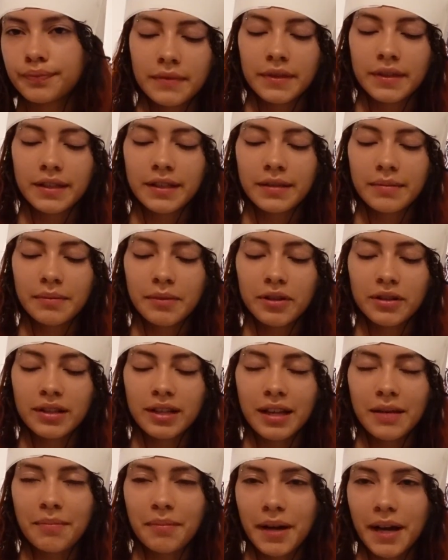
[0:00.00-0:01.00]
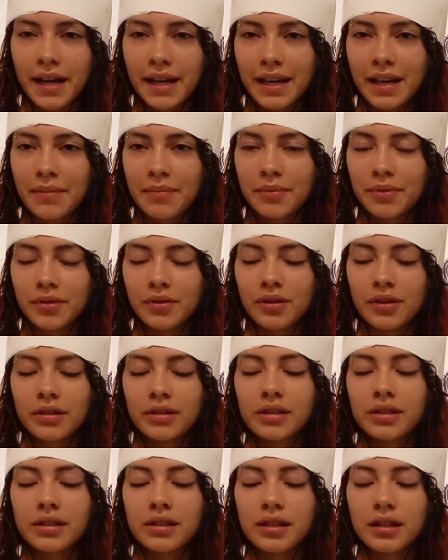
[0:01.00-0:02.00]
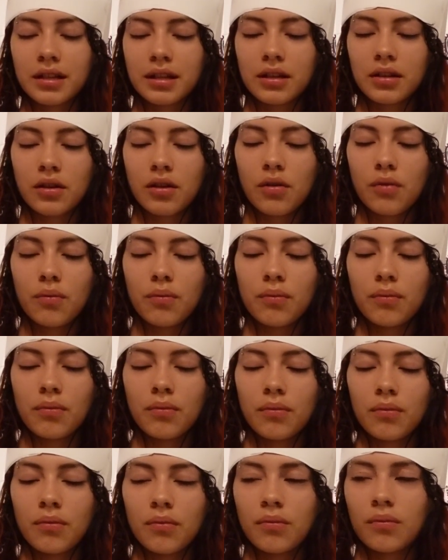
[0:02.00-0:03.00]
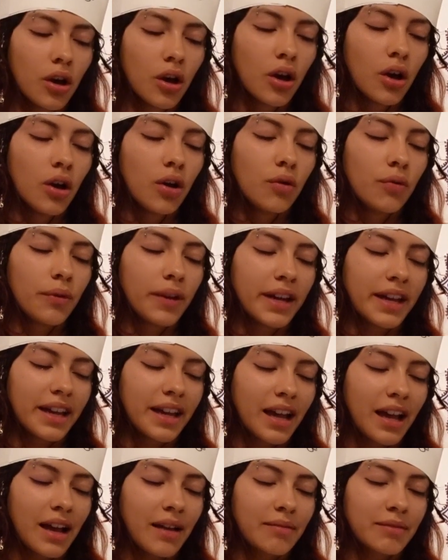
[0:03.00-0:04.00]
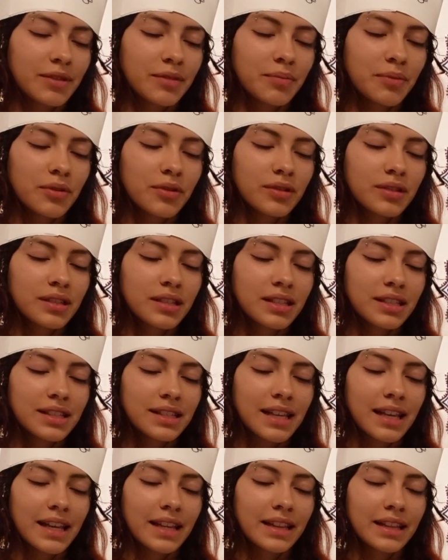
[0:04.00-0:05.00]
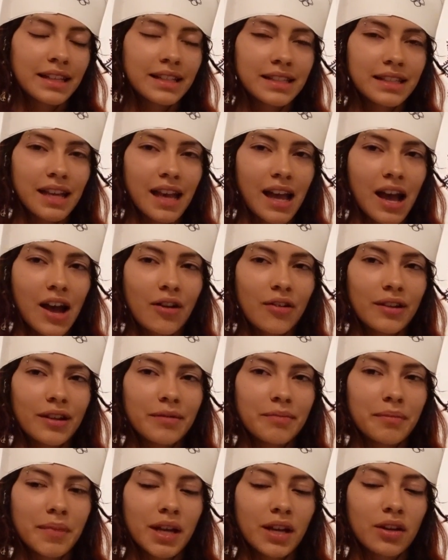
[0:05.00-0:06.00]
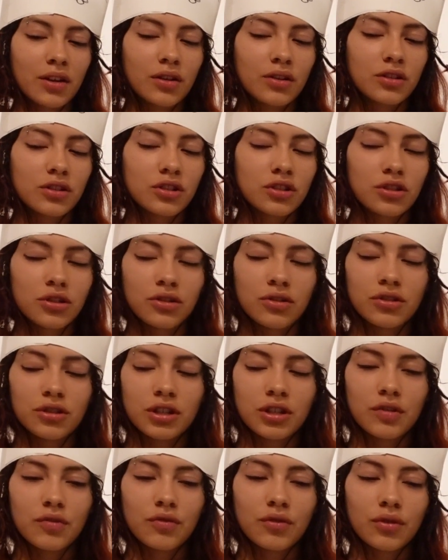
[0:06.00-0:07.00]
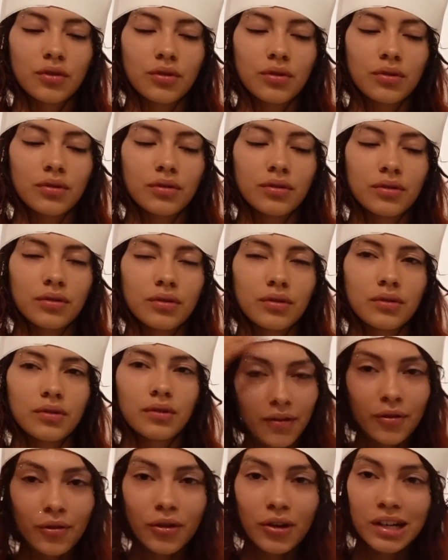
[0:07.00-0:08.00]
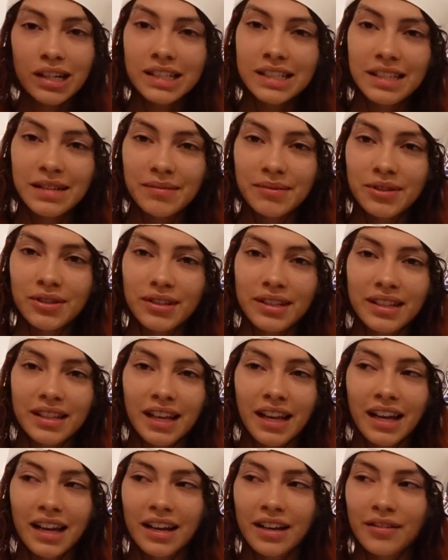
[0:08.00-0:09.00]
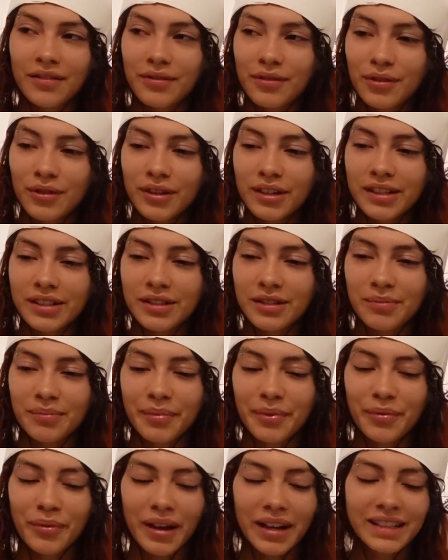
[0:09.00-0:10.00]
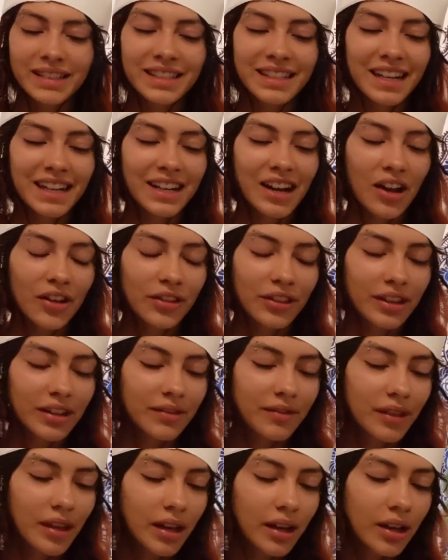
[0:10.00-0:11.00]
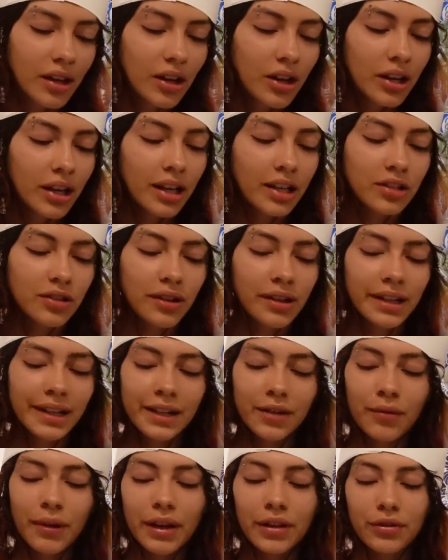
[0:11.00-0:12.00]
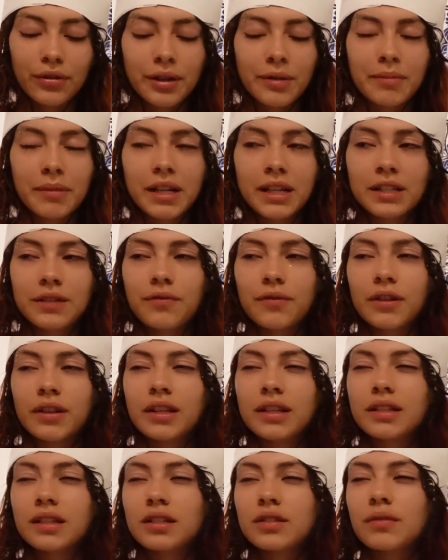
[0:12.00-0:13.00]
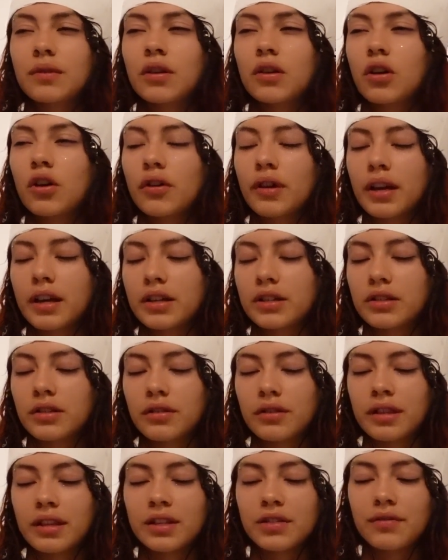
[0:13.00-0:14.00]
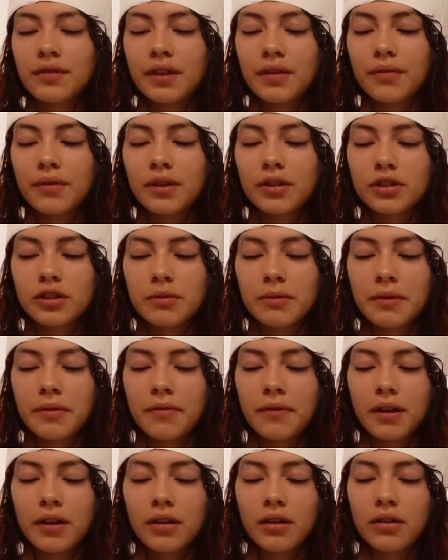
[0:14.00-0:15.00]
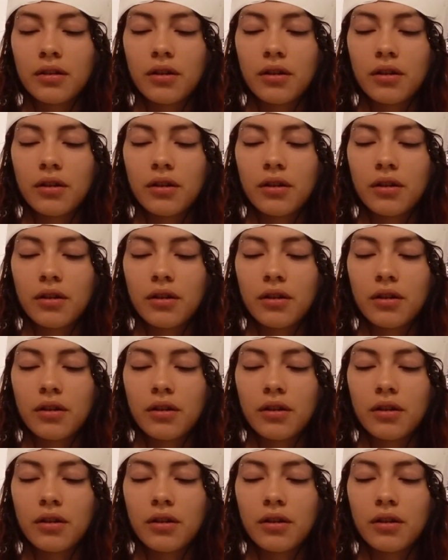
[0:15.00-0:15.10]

Smells like pineapple, honestly. Oh, wait, I was supposed to take this out and make a sushi roll. Of course I'm doing that, of course, but why did I not think of that? Okay, so I need to wait three minutes for this as well. Okay, so this red one should be fine.